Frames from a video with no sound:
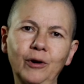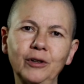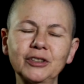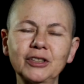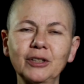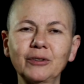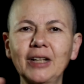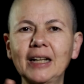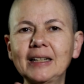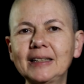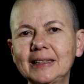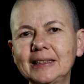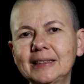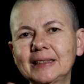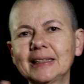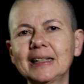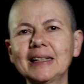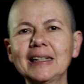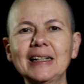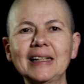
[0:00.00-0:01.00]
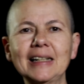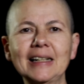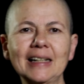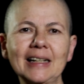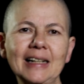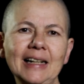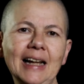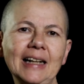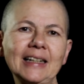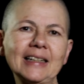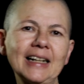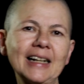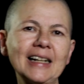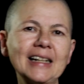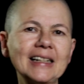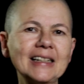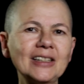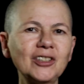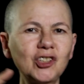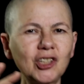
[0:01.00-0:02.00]
so that is like
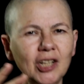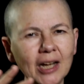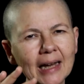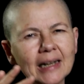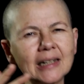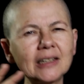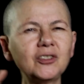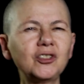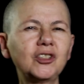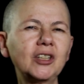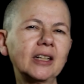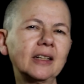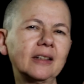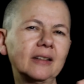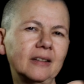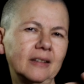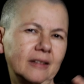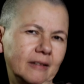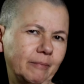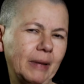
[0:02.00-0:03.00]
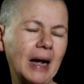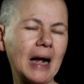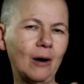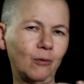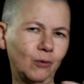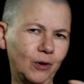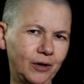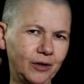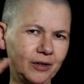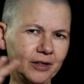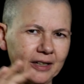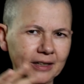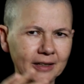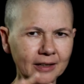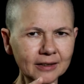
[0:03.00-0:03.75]
challenging power,